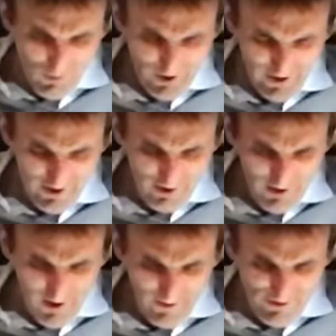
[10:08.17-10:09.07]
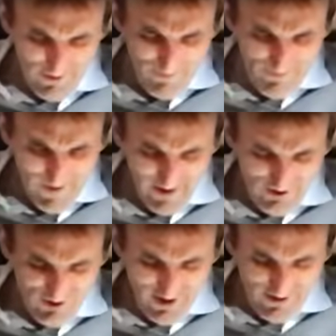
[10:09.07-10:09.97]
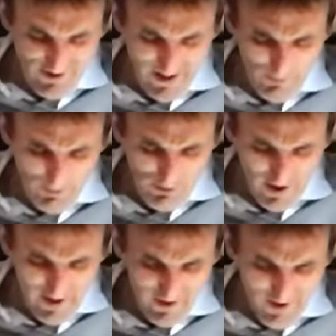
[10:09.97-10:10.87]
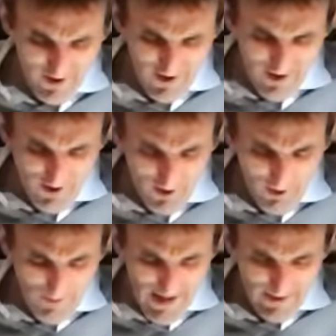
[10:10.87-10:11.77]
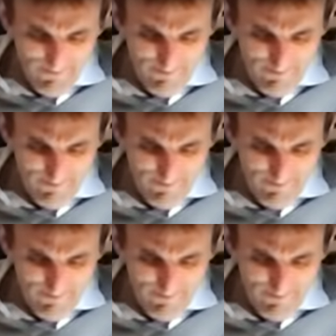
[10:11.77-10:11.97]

work in our lives? In Jesus' name we pray. Amen.